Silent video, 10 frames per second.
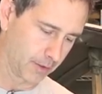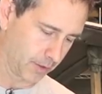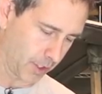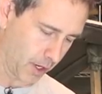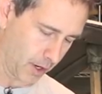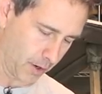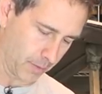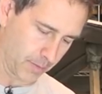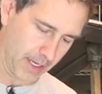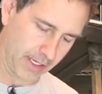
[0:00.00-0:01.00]

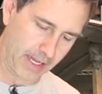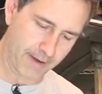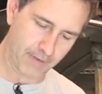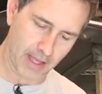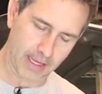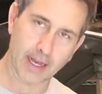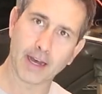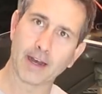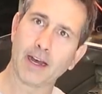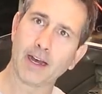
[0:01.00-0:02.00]
So these have like
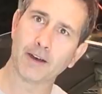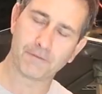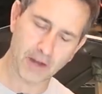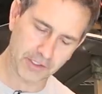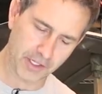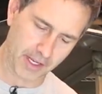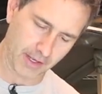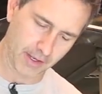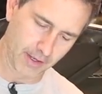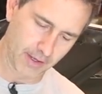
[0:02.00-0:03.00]
a, a fuzzy